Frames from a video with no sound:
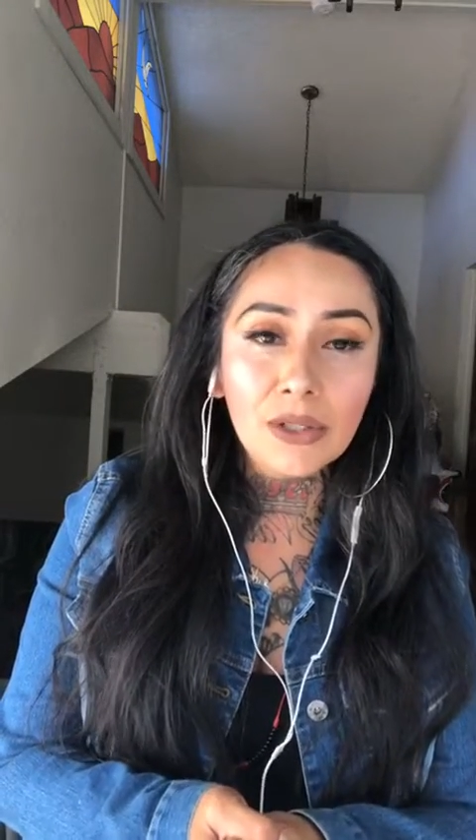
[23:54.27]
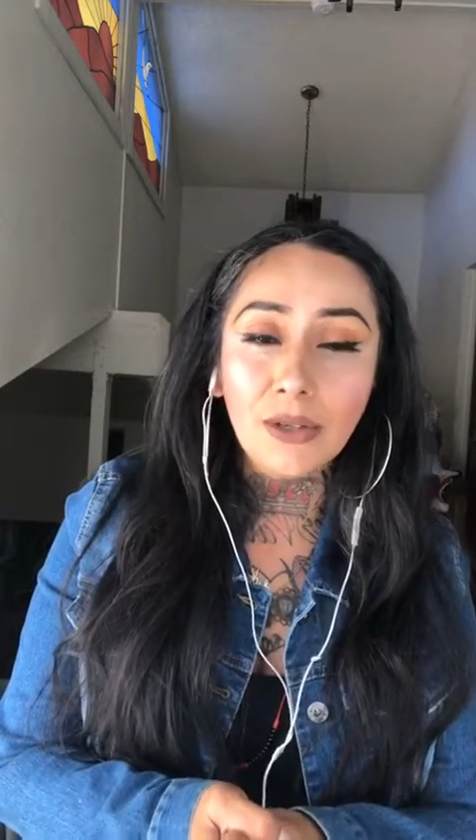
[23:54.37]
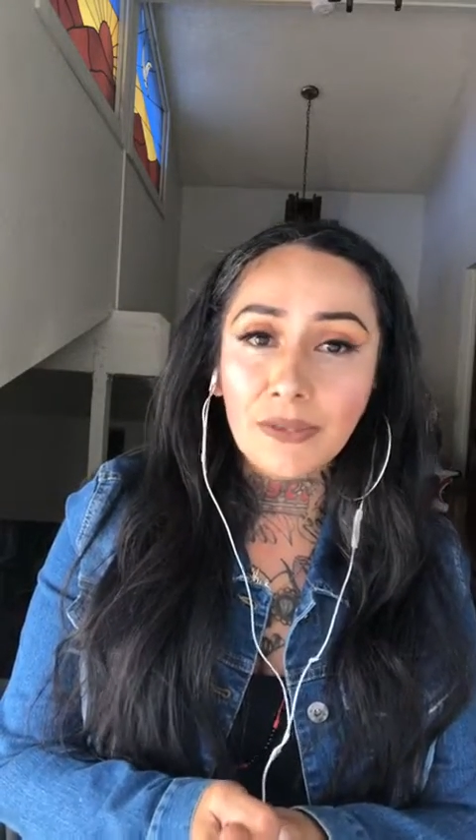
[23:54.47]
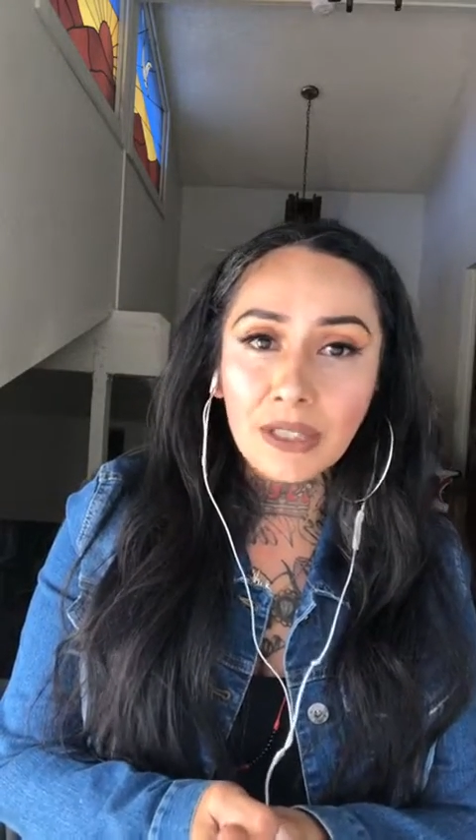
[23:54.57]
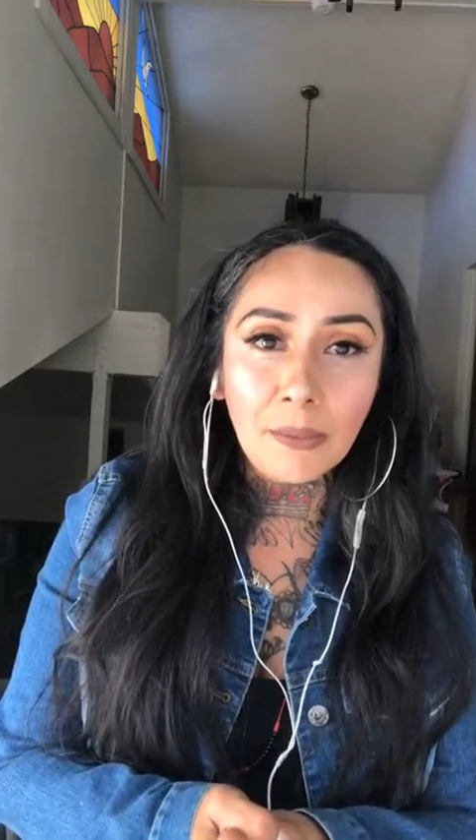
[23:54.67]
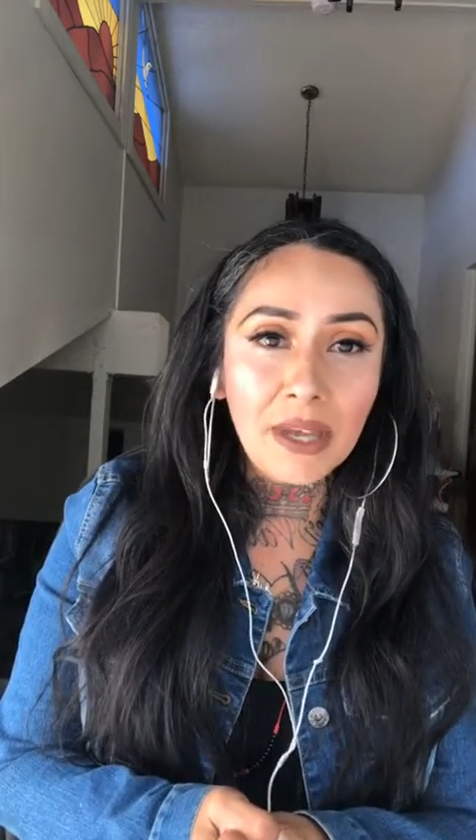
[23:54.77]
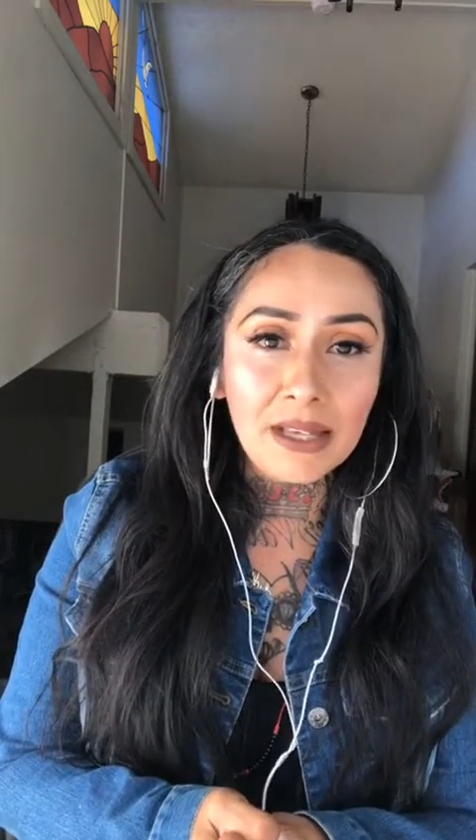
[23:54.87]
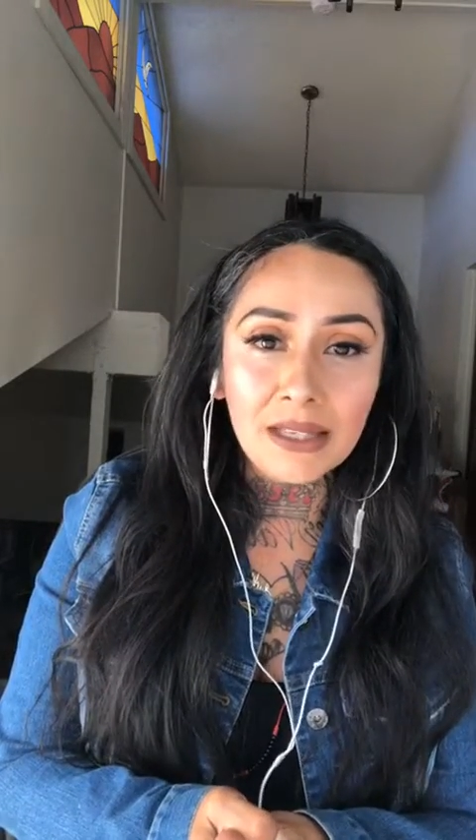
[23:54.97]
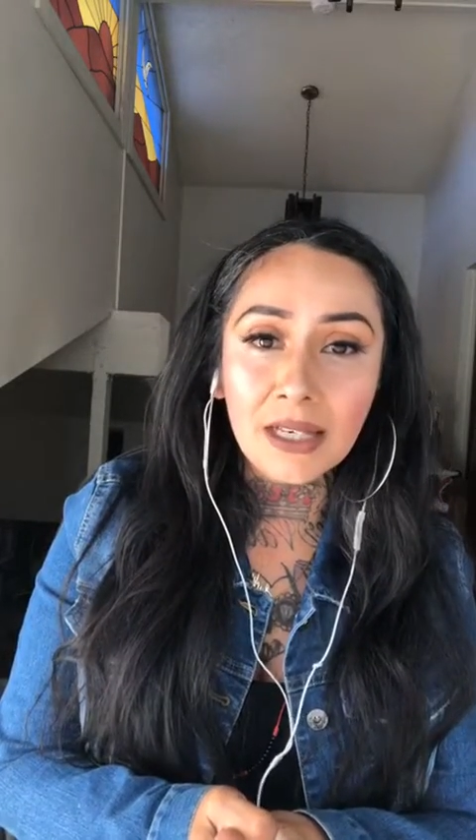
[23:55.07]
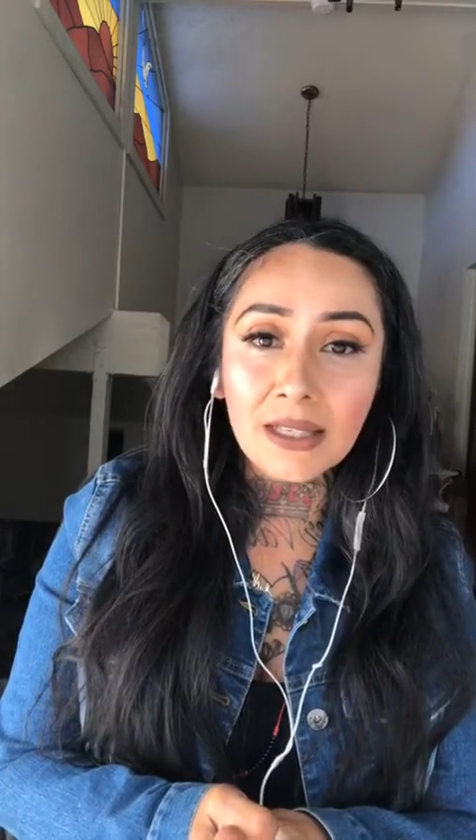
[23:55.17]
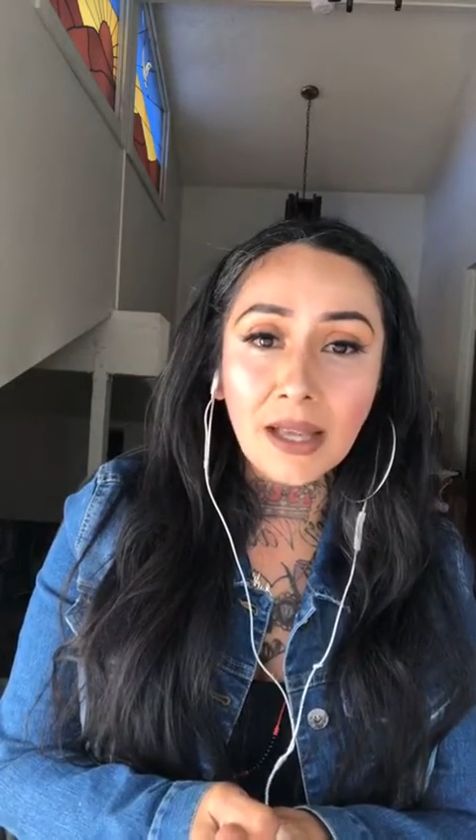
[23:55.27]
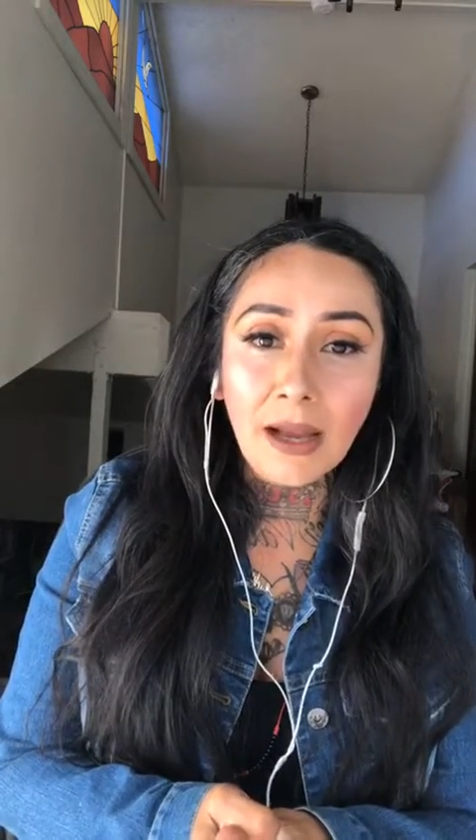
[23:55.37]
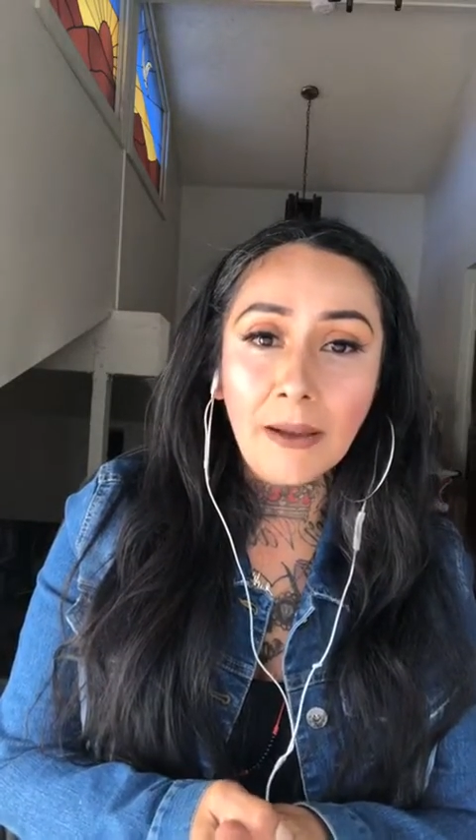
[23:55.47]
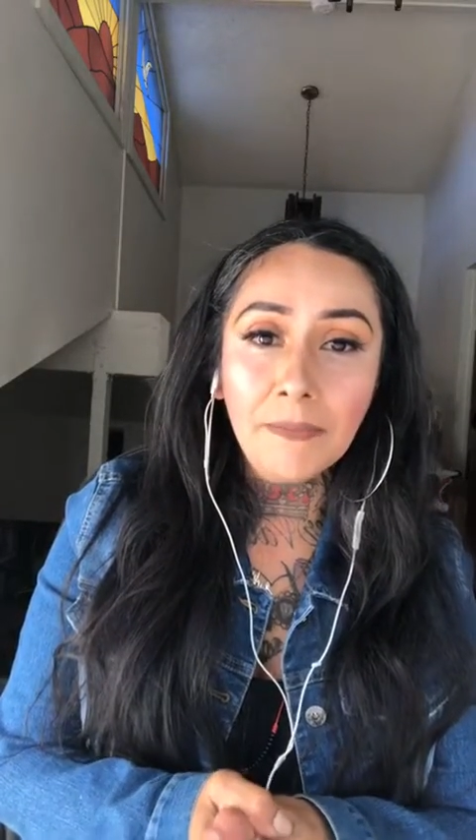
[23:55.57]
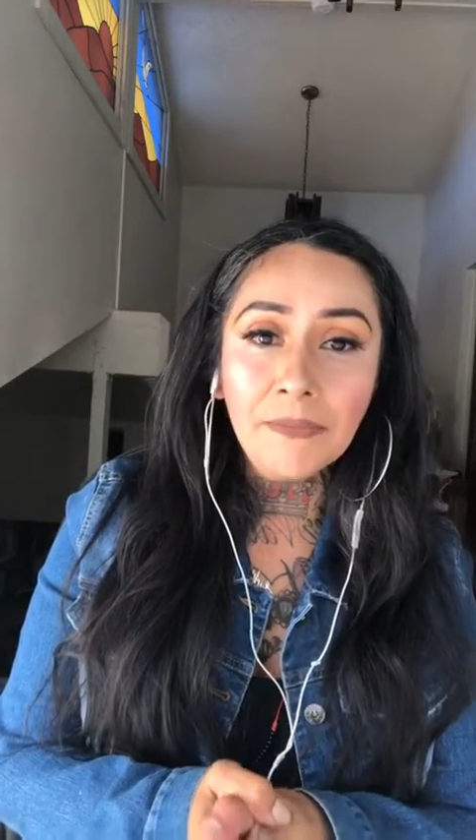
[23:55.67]
So if CPS does
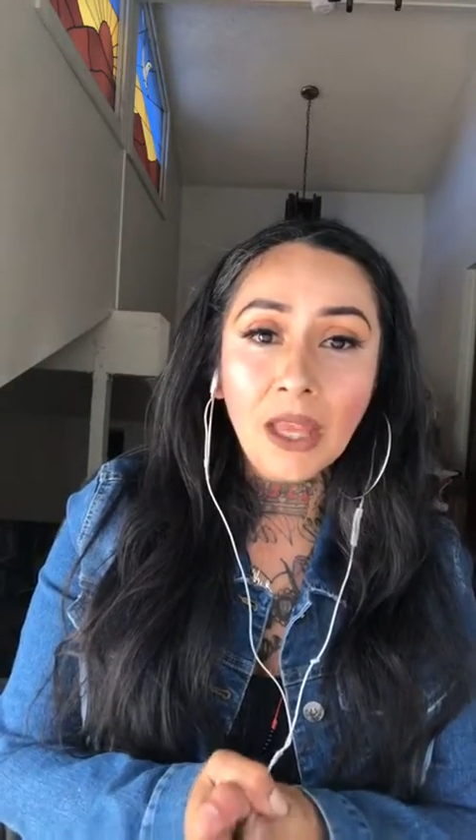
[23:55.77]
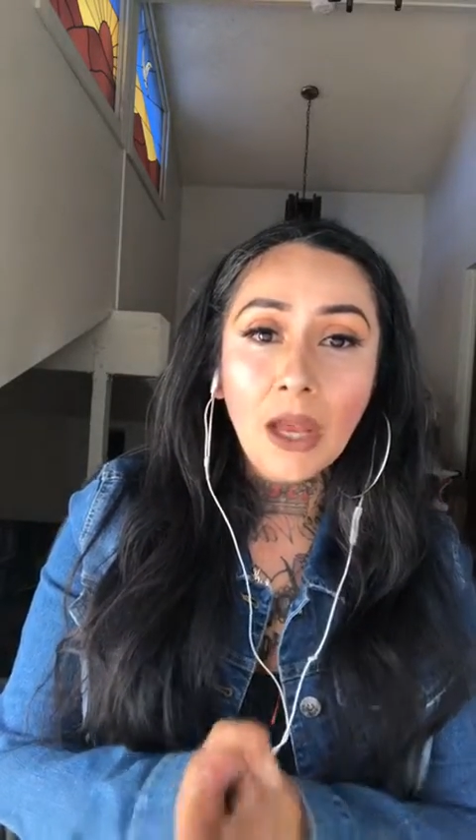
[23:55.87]
come,